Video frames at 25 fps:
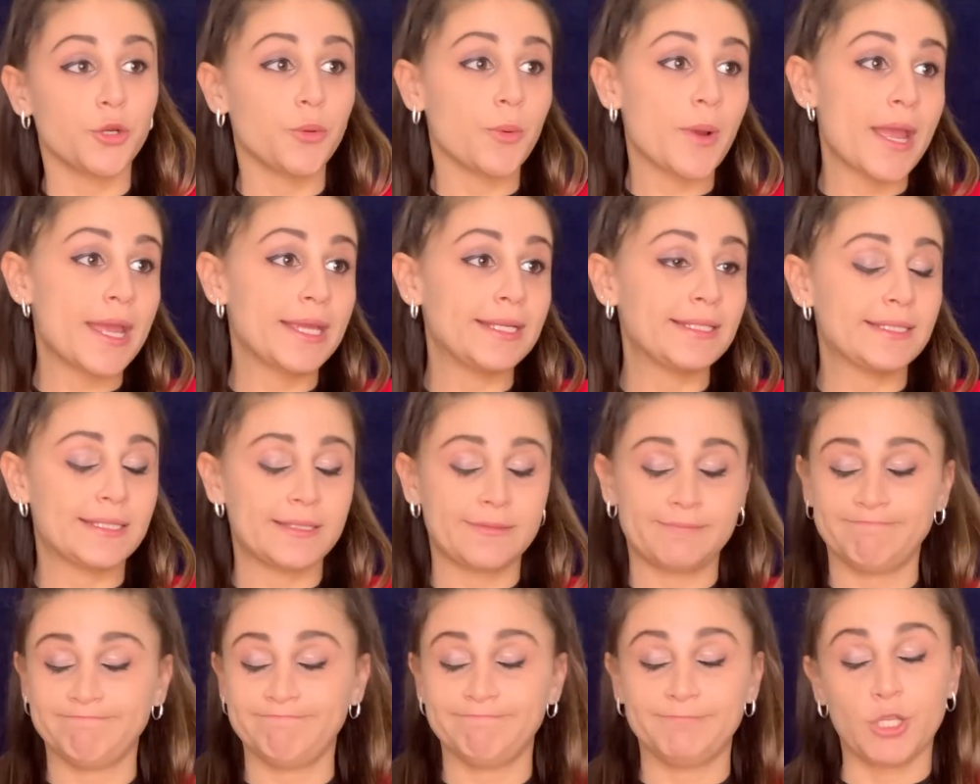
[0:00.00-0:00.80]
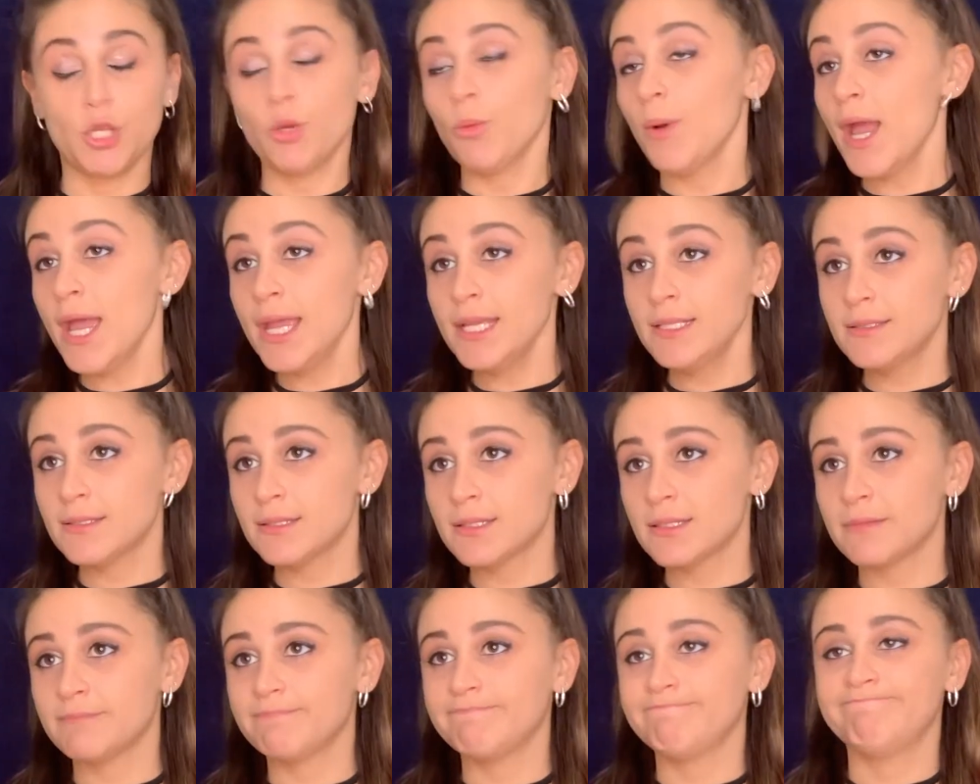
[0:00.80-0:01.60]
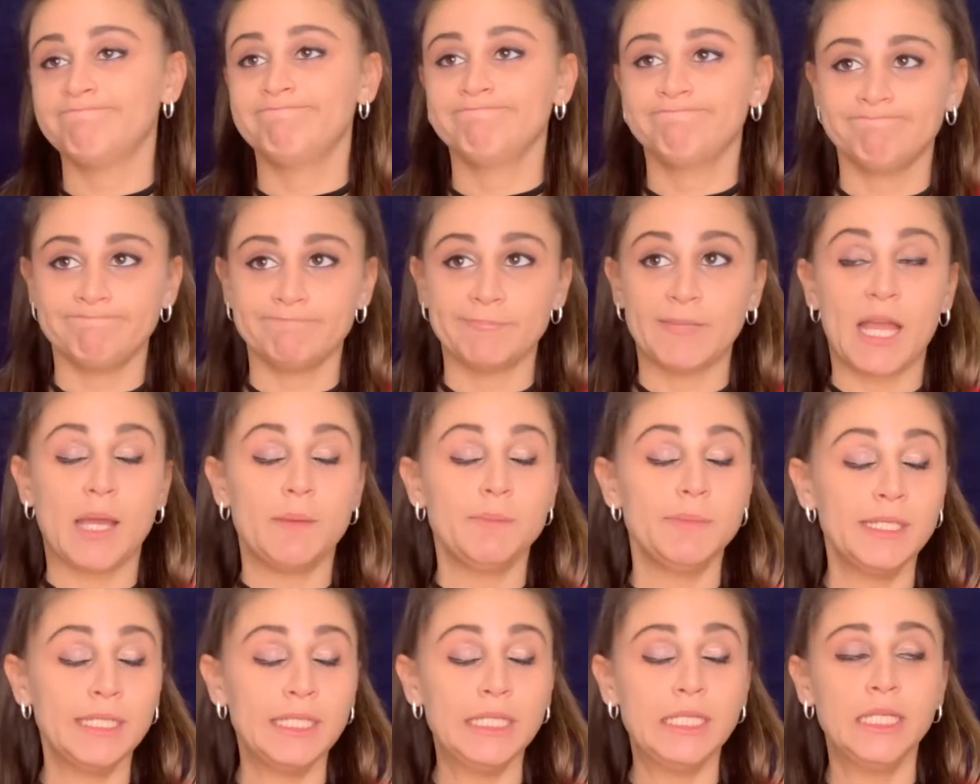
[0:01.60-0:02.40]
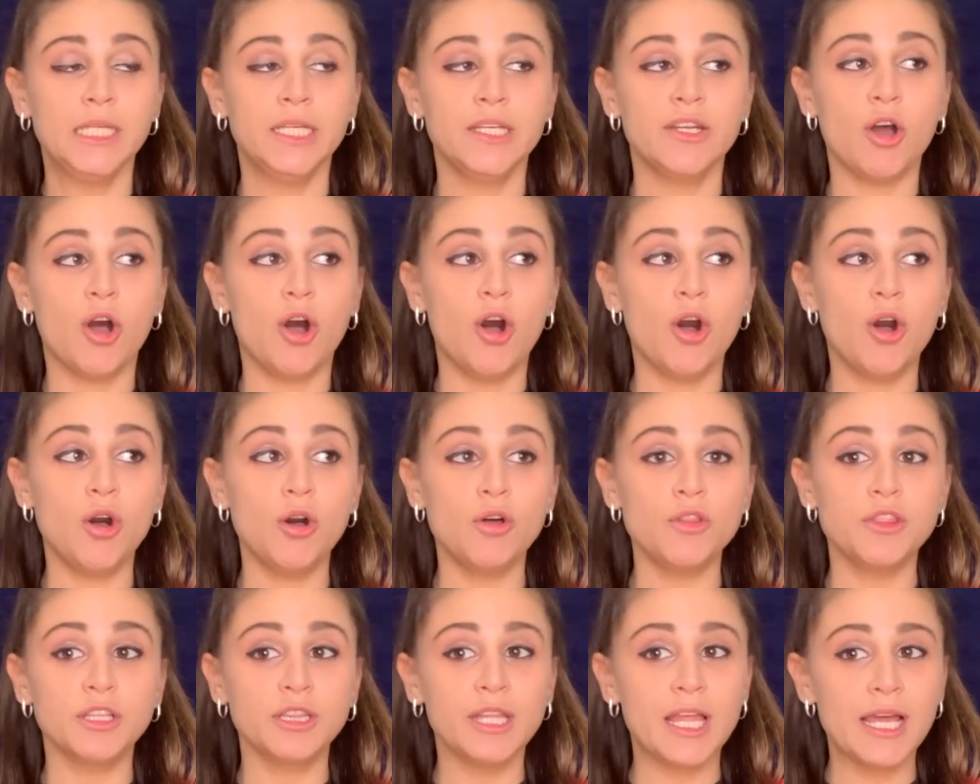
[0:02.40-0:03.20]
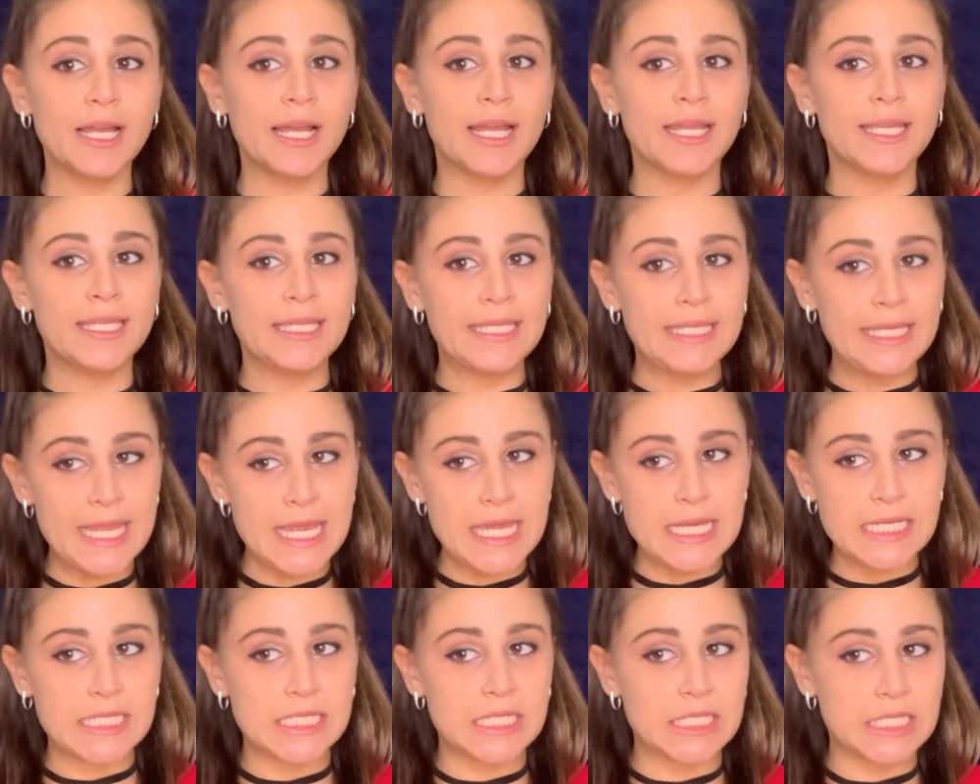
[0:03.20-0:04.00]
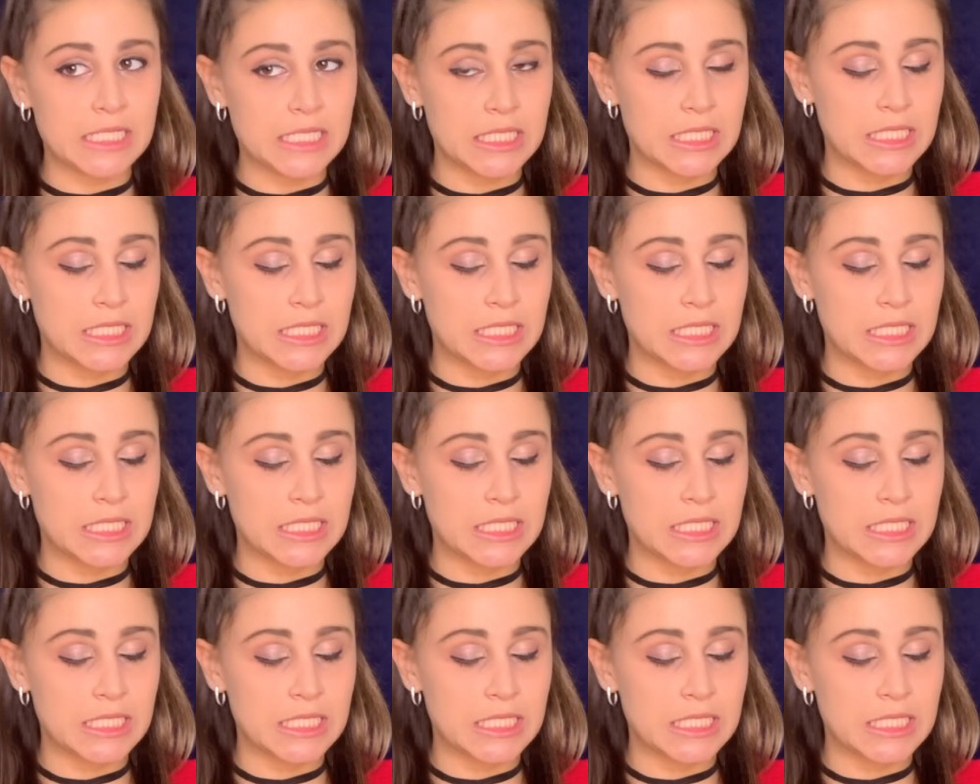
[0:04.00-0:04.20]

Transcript: You're right. You're right. I'm going to need all the luck I can get.